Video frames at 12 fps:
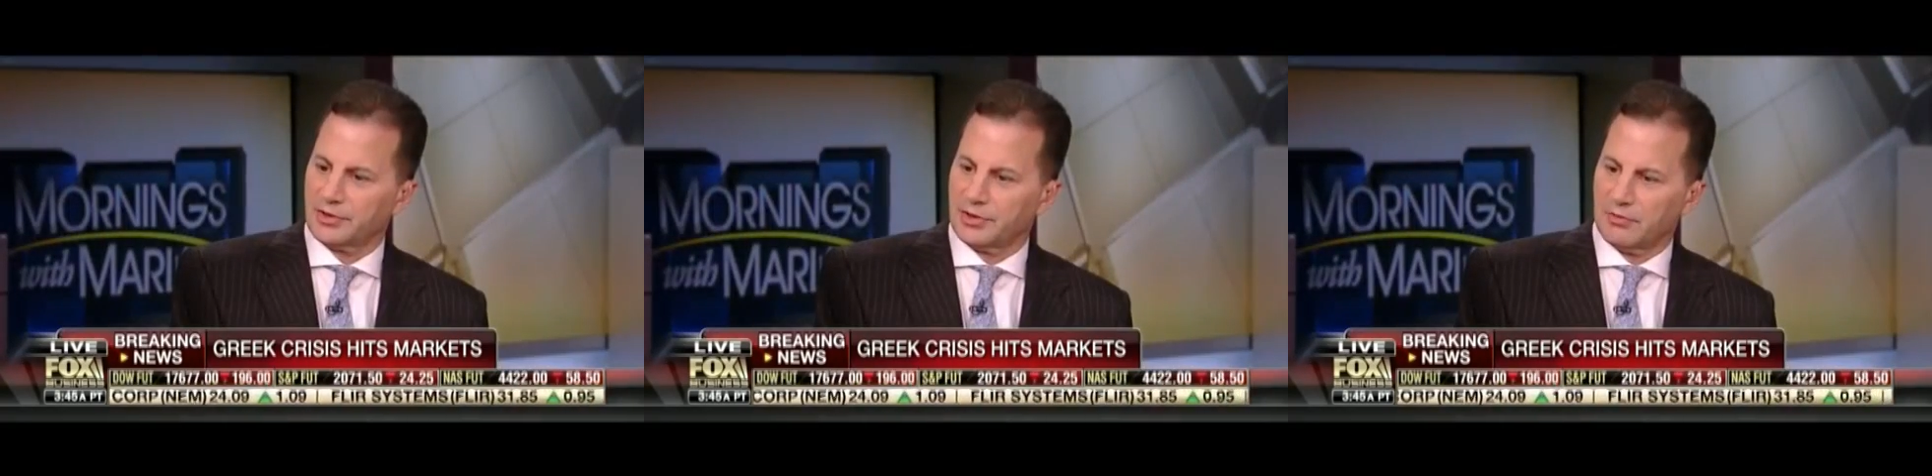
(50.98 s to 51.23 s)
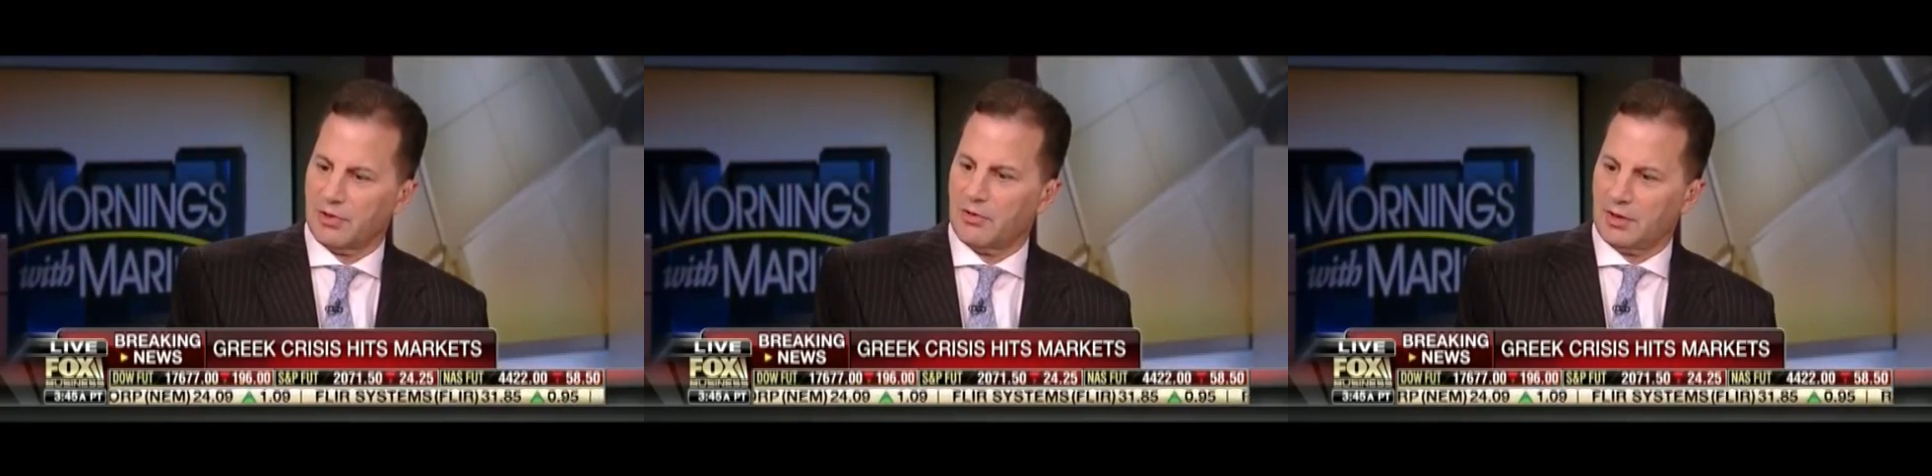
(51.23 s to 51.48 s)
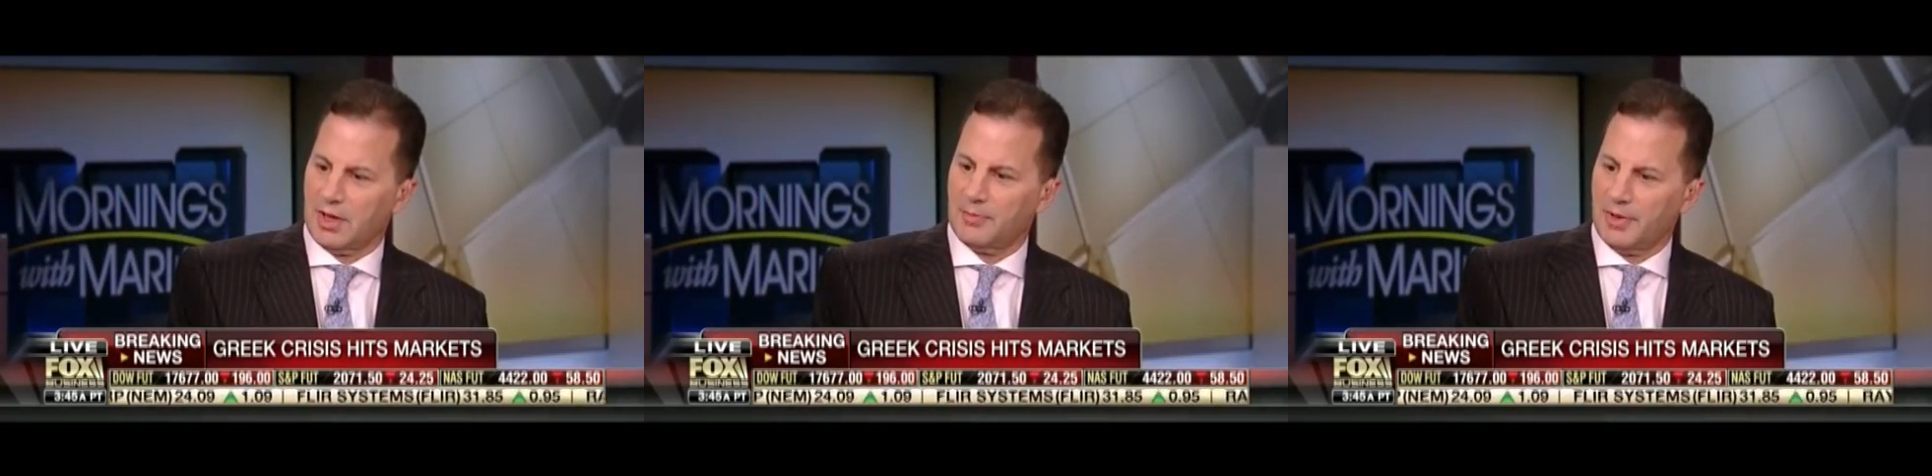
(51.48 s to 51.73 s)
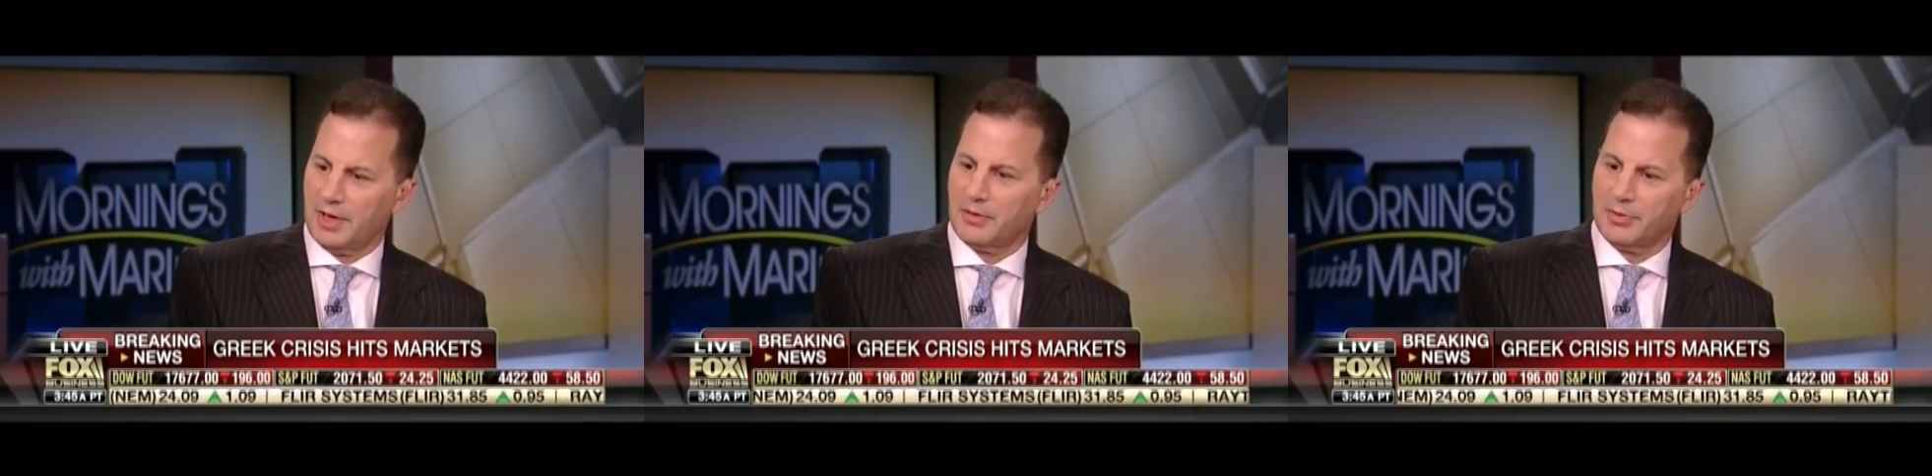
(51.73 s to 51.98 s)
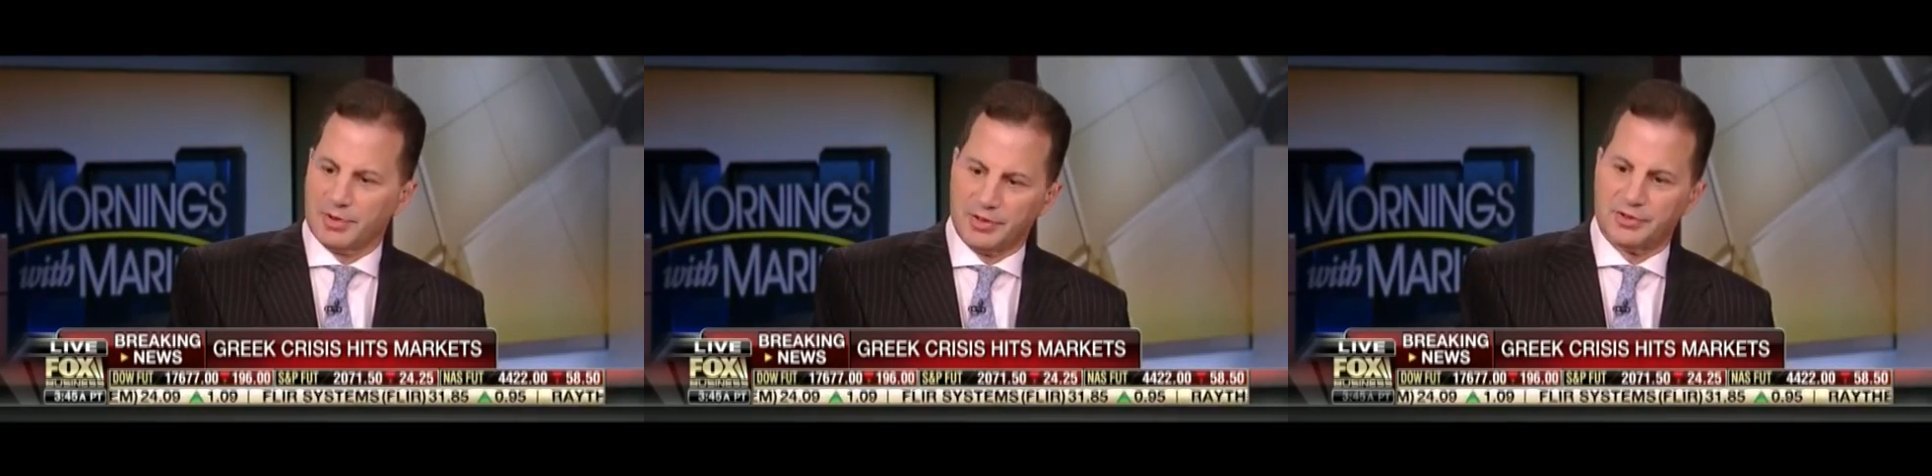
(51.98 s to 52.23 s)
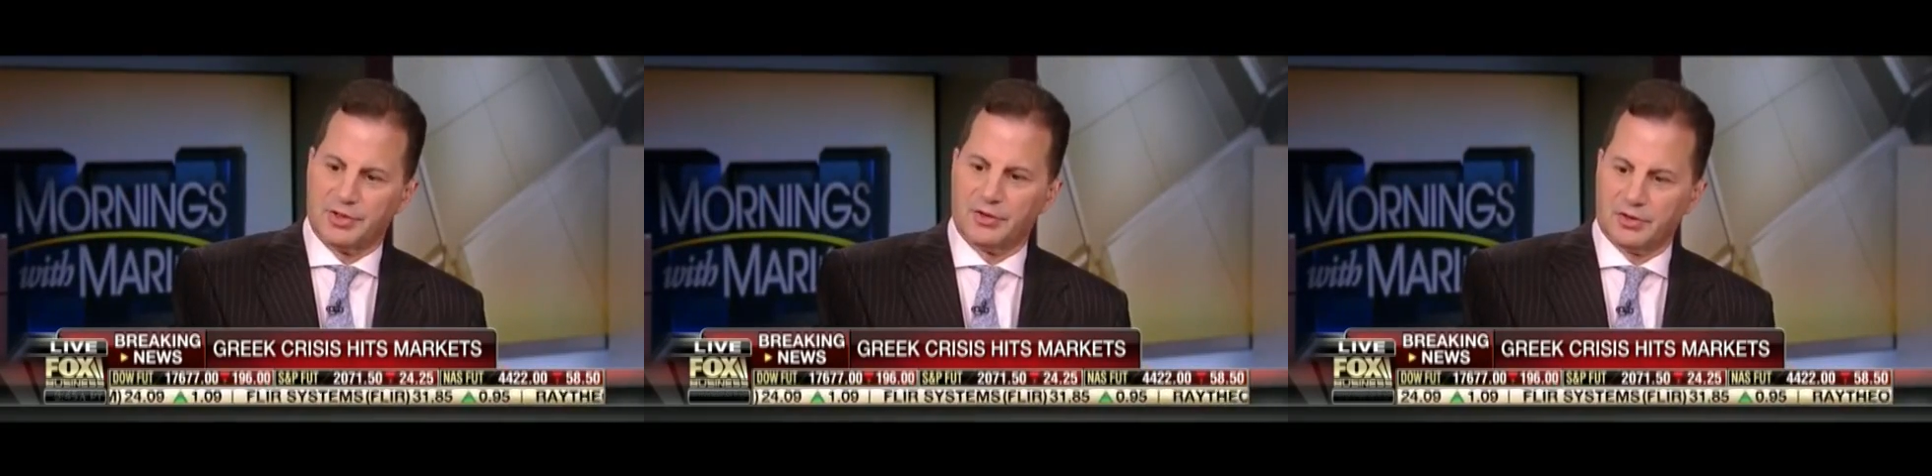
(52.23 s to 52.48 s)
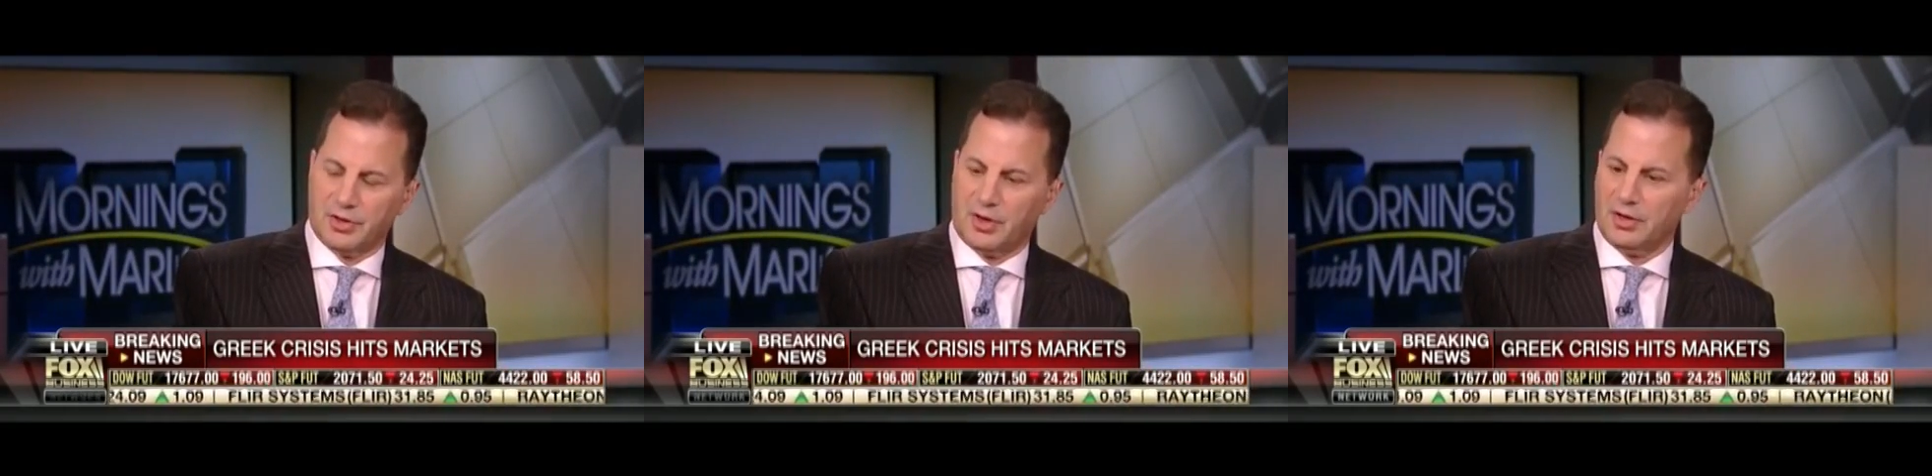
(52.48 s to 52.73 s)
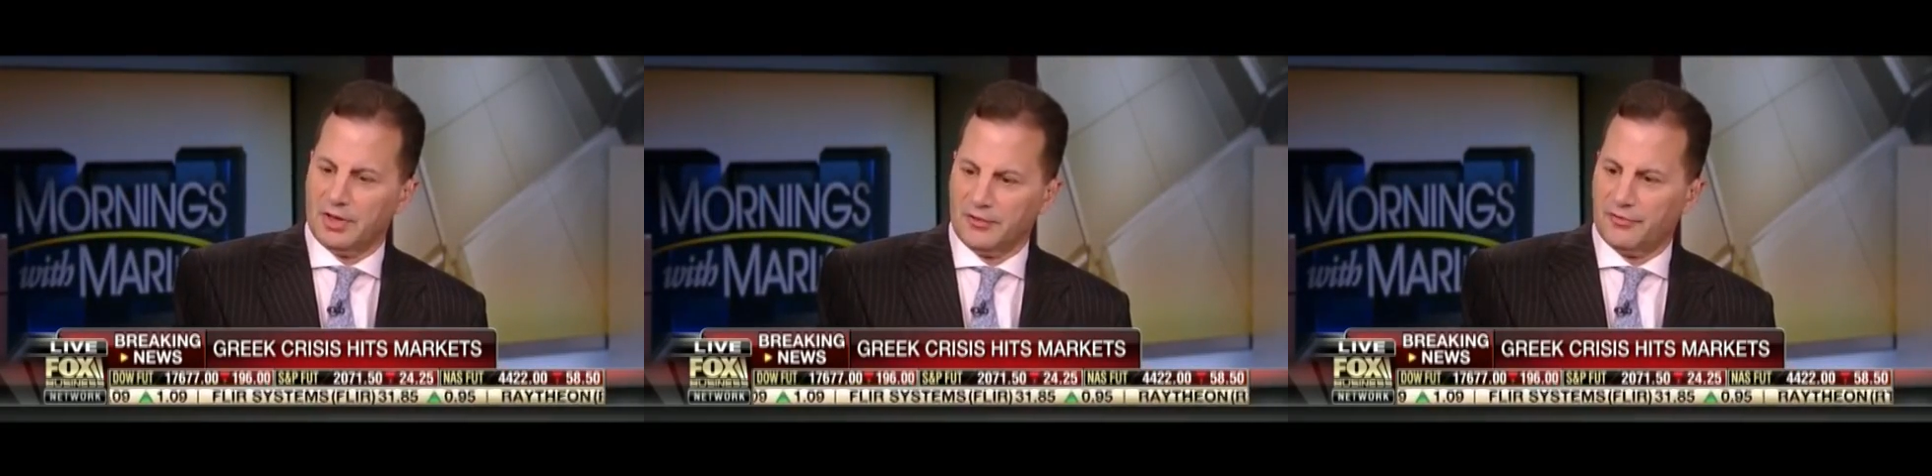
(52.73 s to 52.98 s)
in a row a lot better because they're
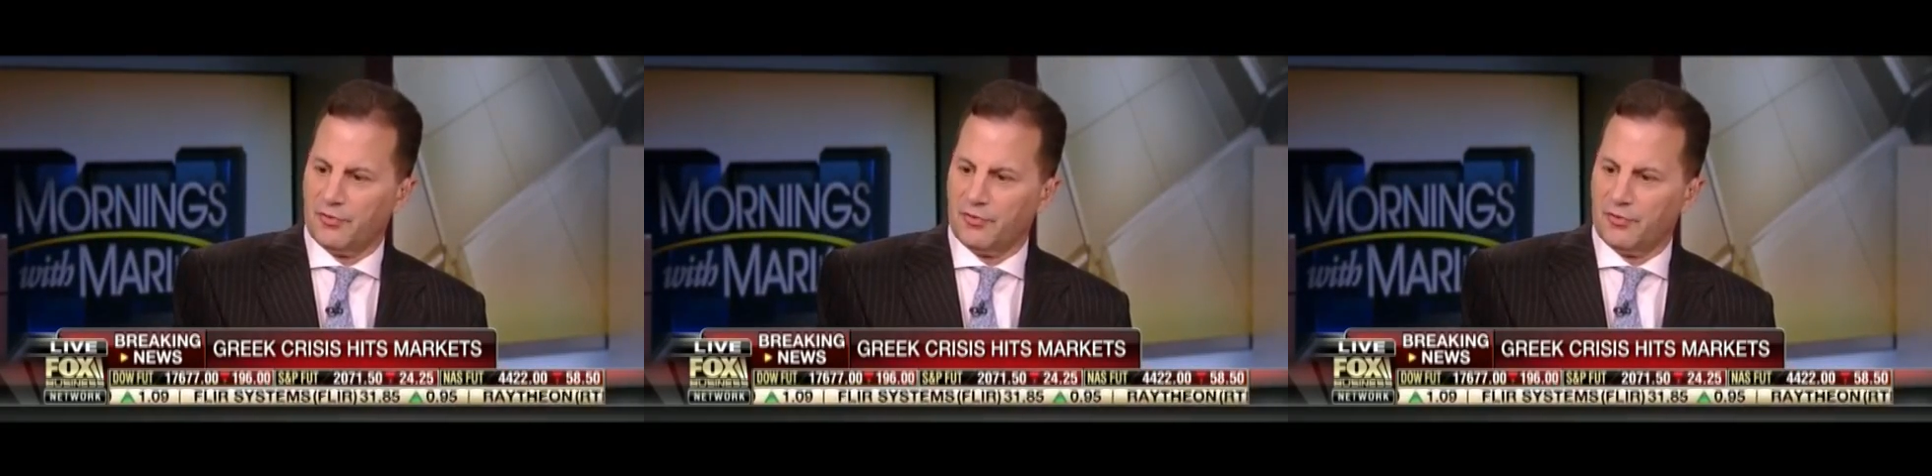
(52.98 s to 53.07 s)
calling